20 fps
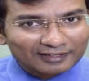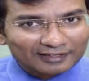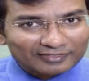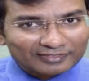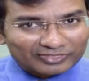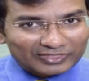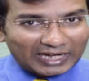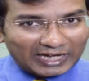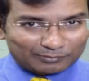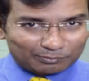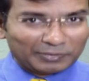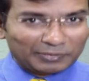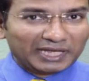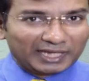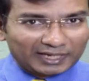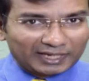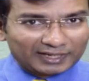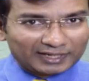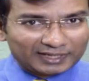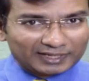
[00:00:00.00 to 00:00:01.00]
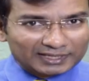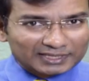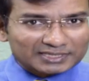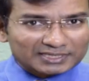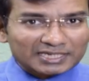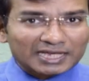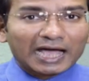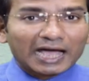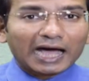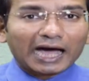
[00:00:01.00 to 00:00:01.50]
That
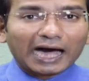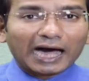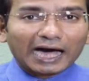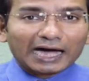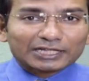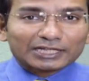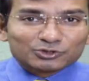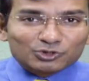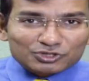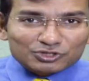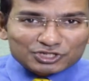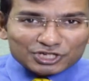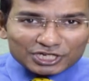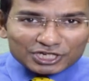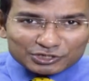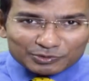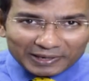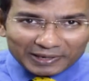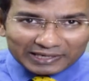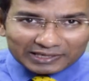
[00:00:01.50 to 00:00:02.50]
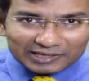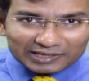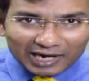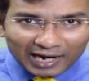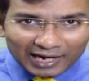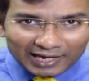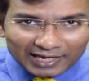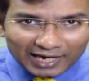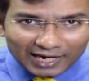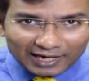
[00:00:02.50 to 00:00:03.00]
means jo judgment
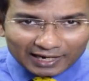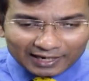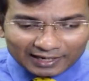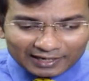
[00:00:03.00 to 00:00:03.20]
aaya,